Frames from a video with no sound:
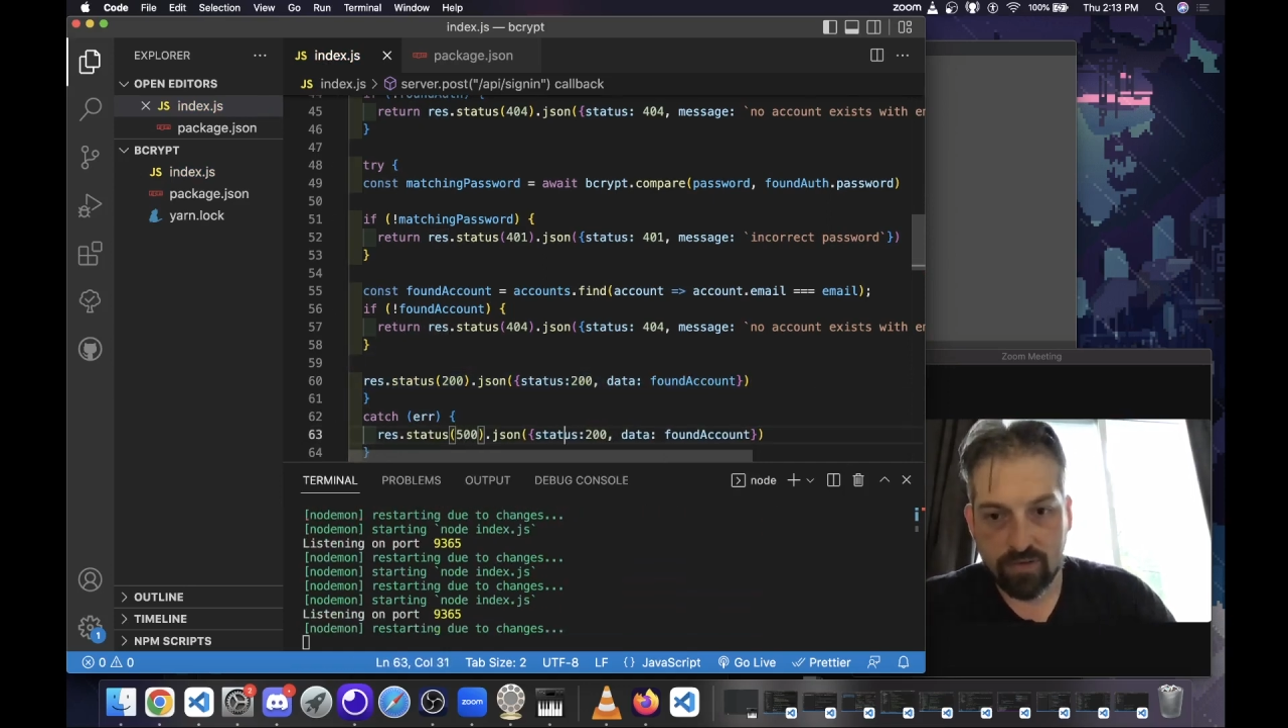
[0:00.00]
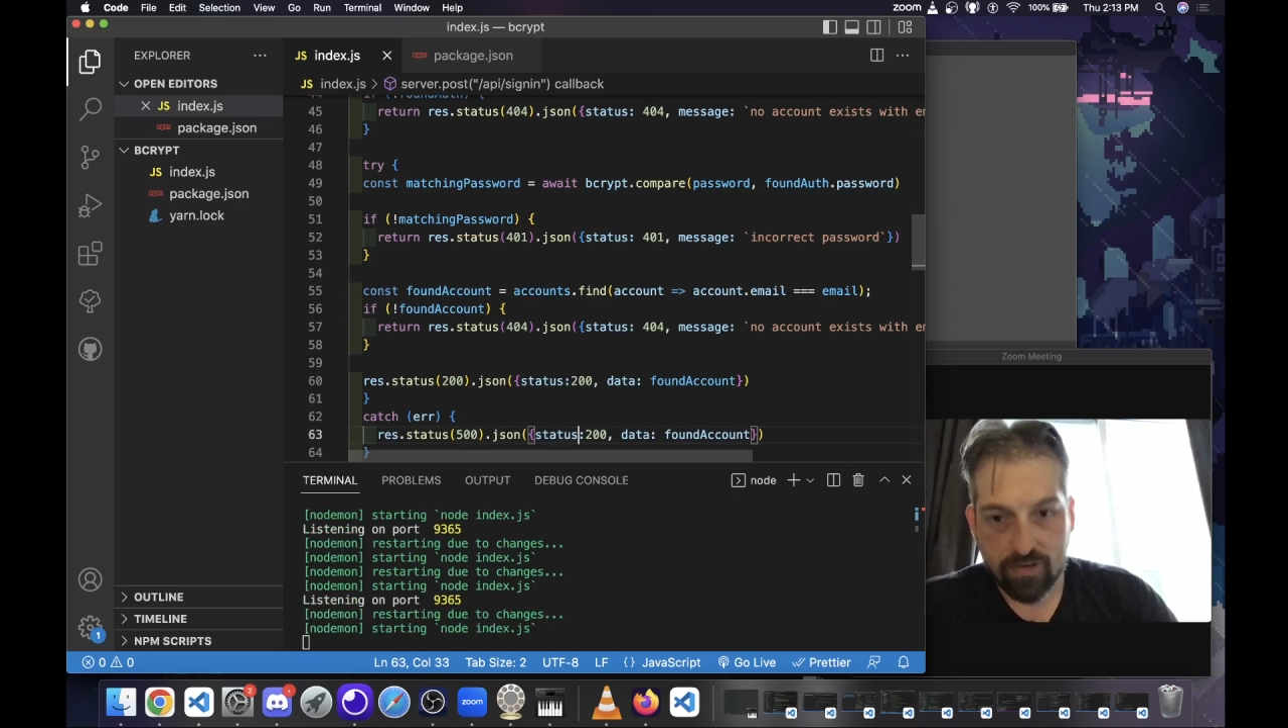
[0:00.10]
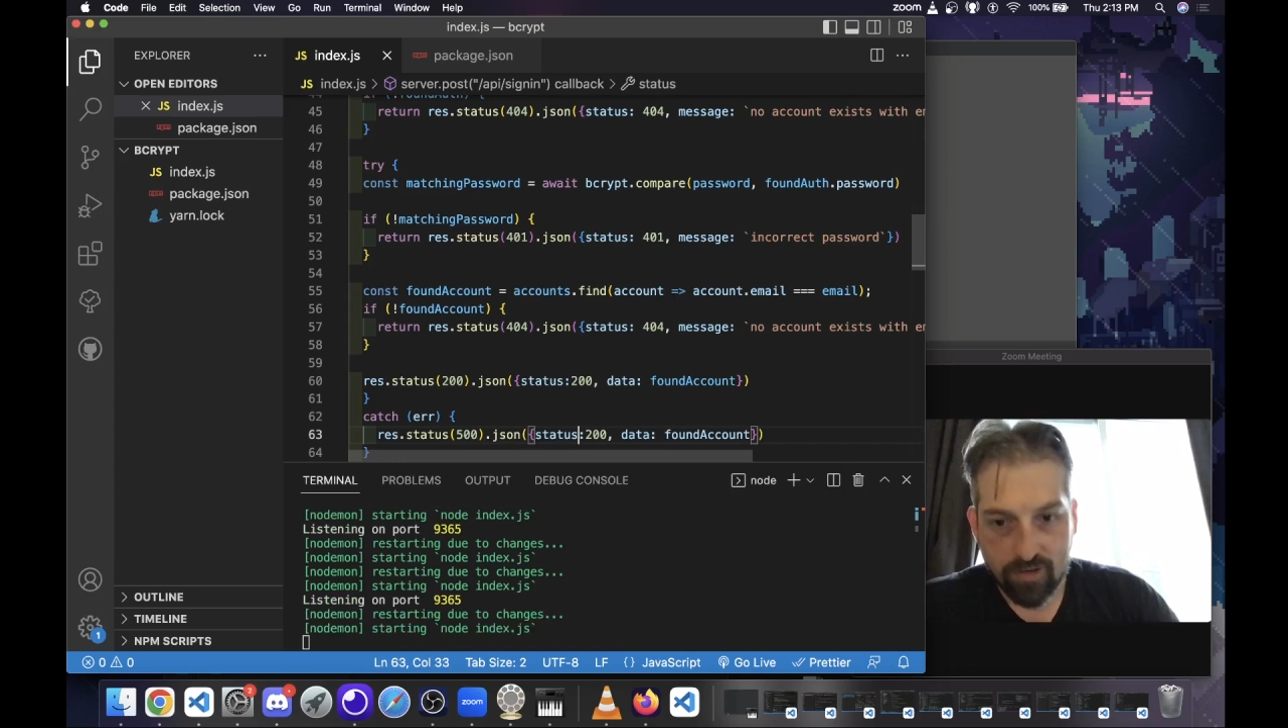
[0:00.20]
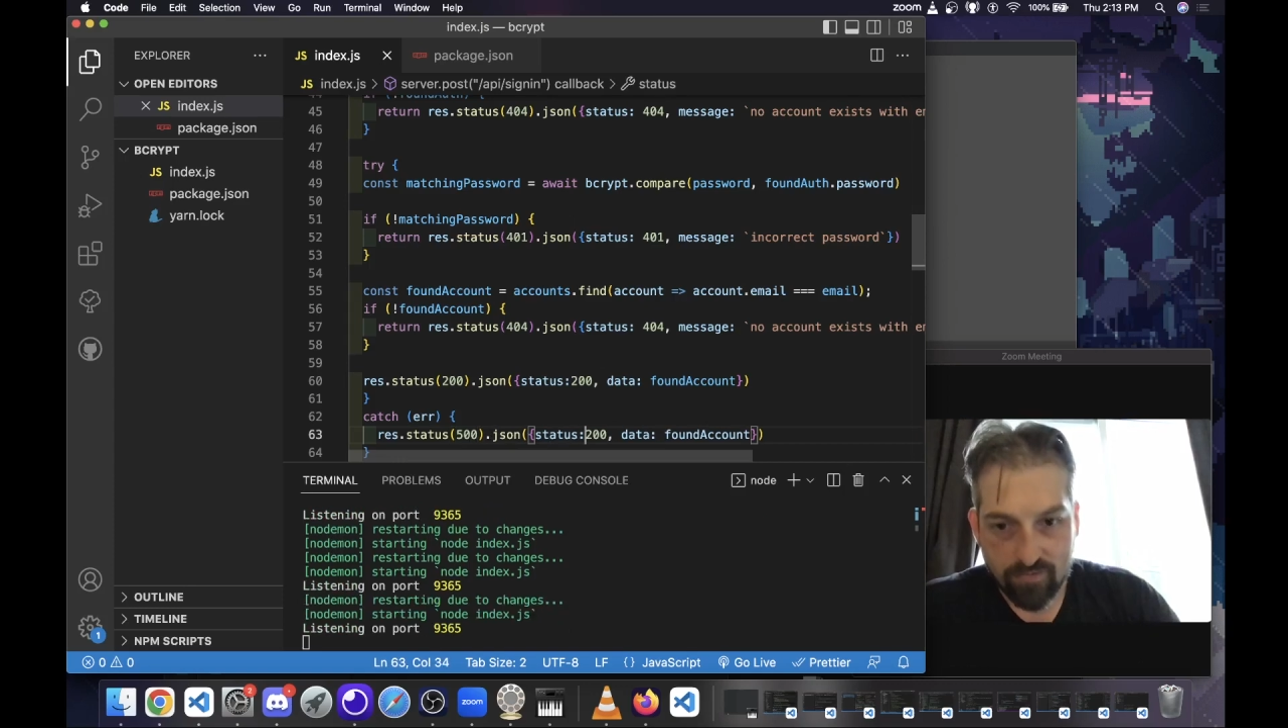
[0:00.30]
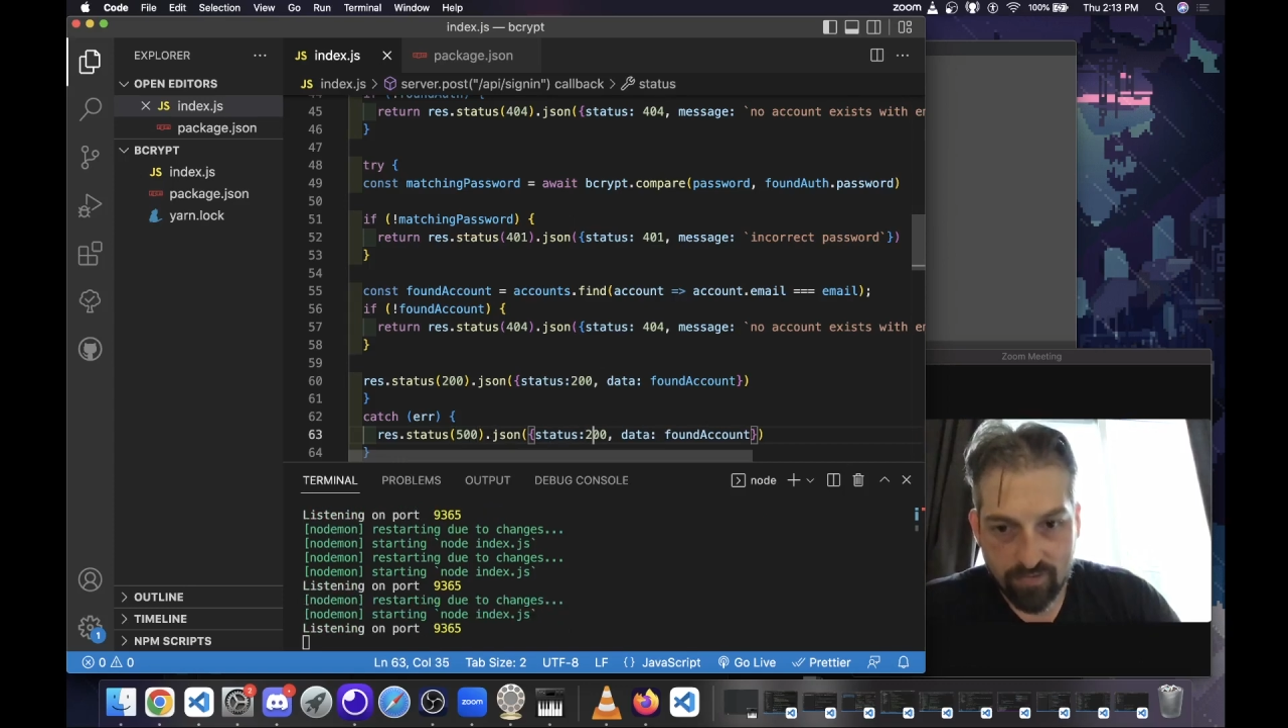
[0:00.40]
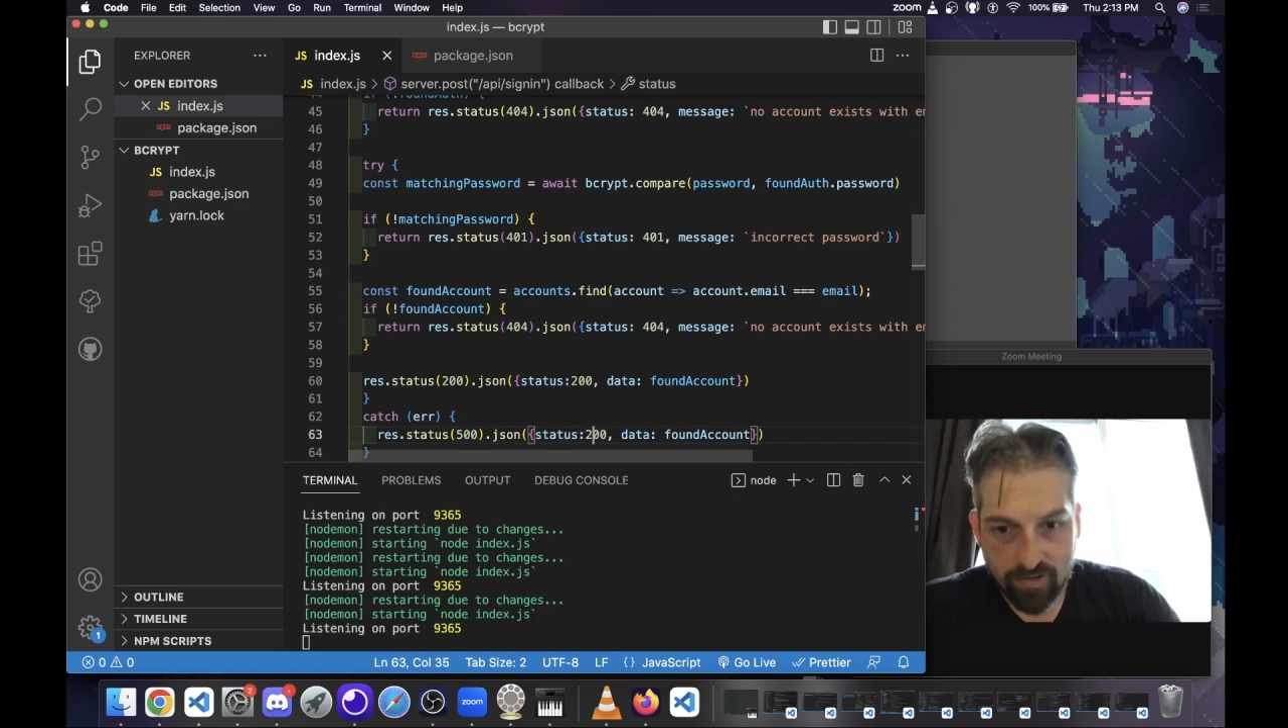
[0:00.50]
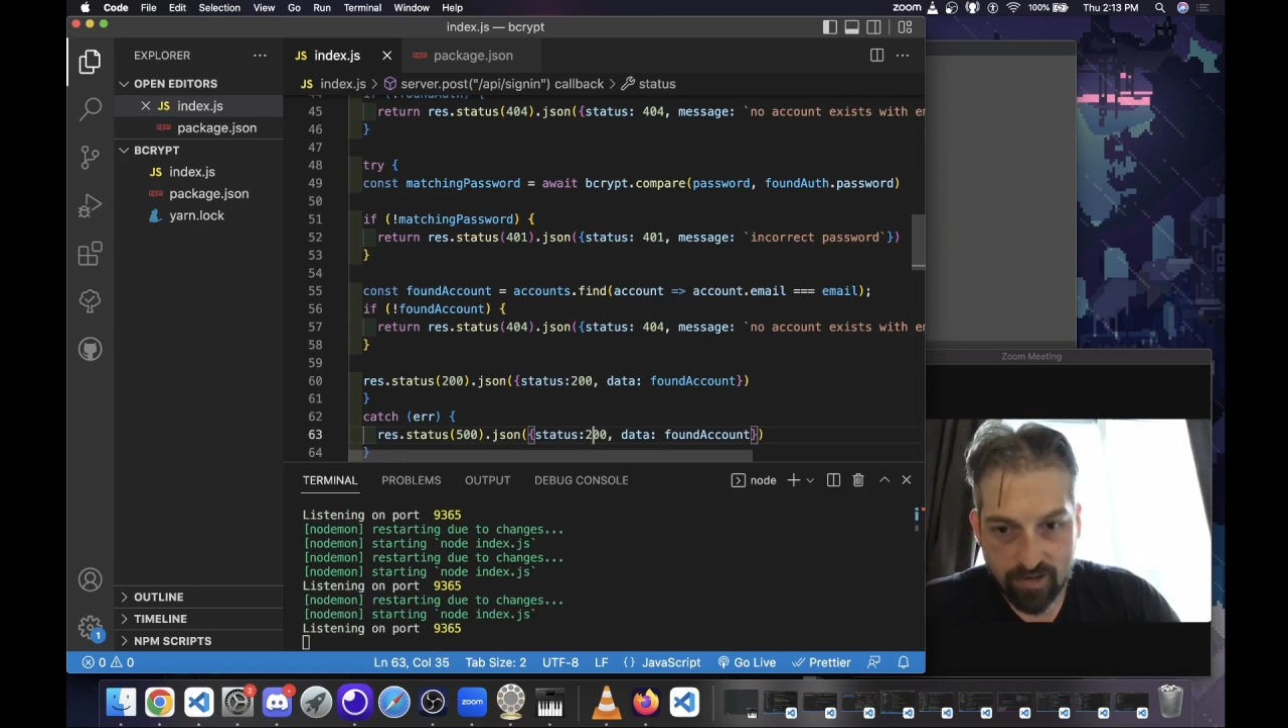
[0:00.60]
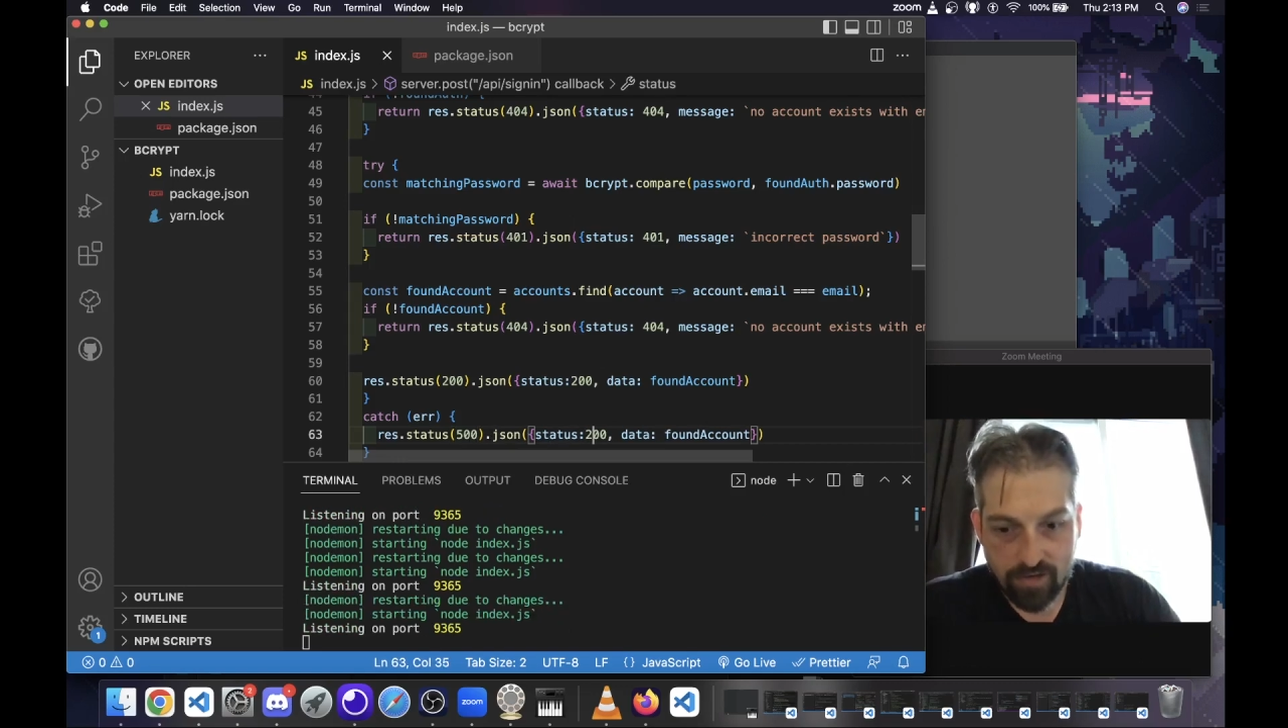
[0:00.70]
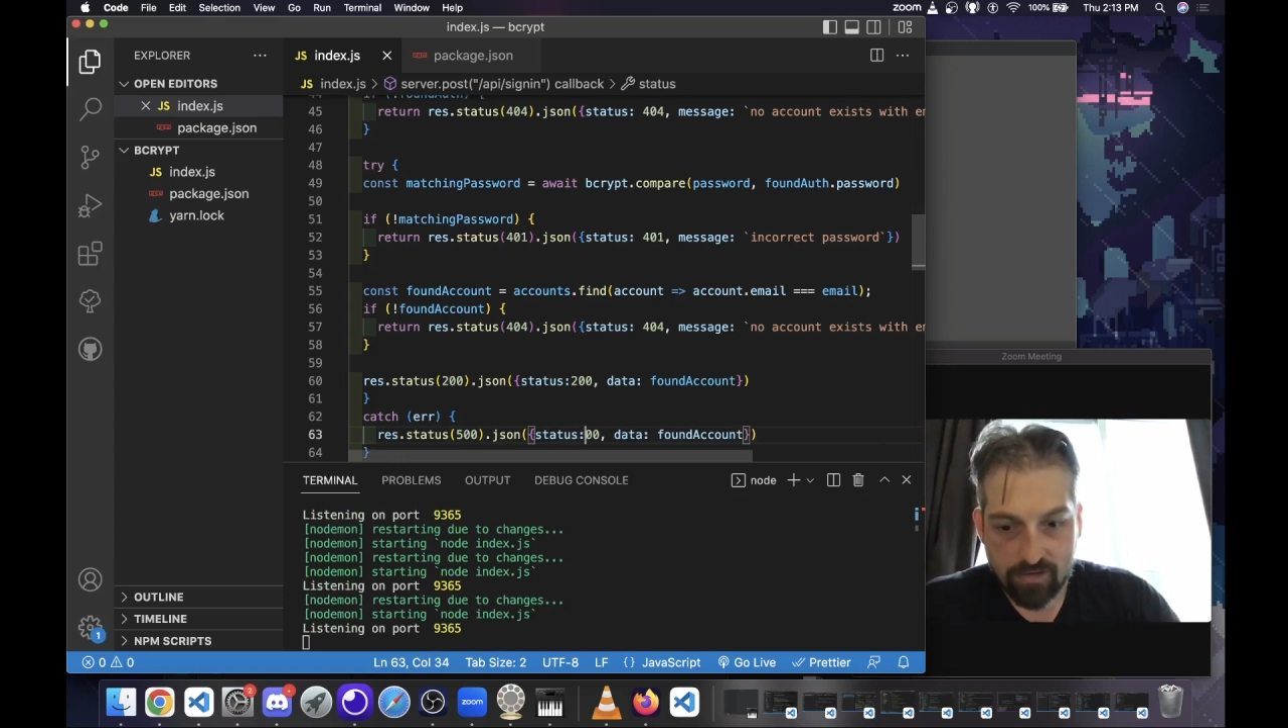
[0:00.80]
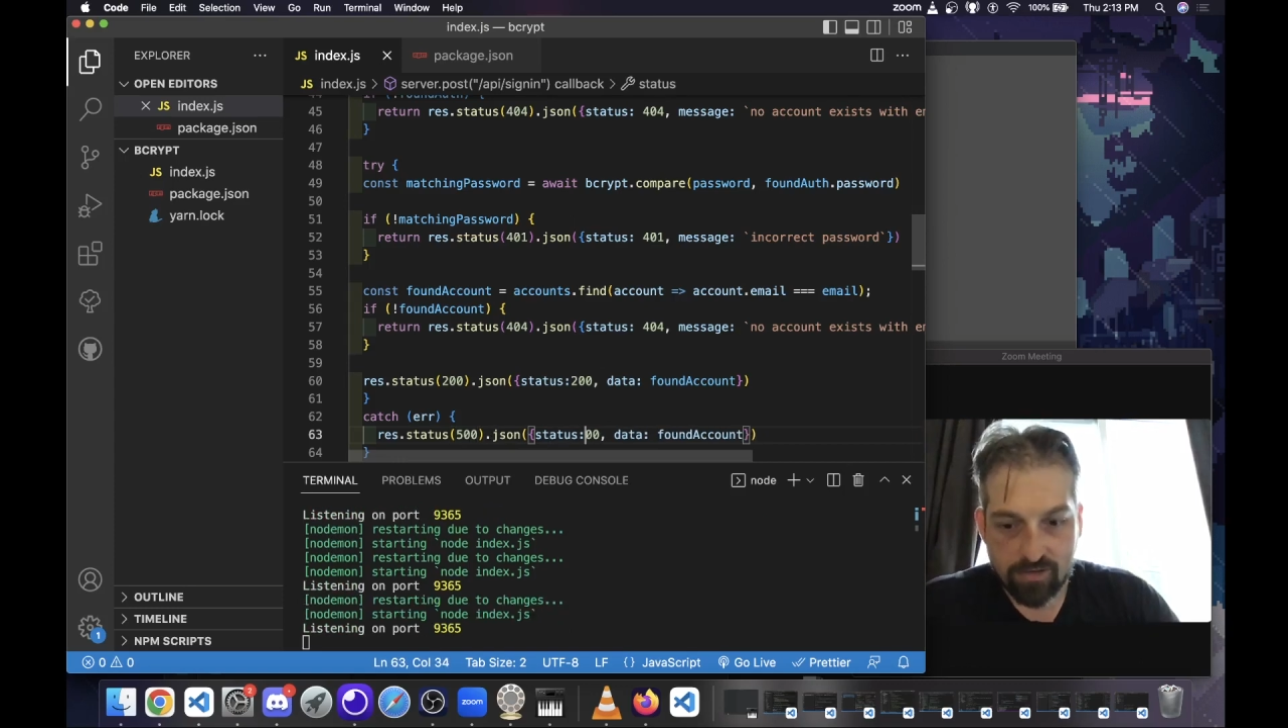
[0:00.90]
of an
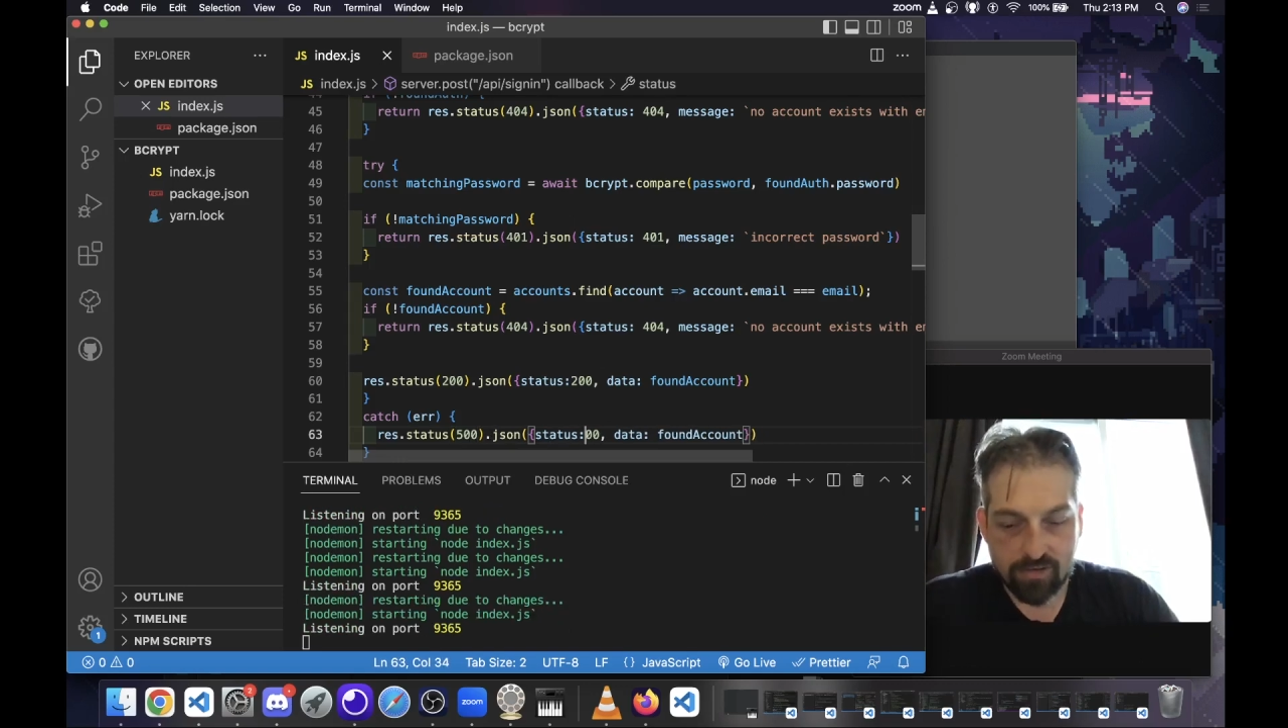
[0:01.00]
error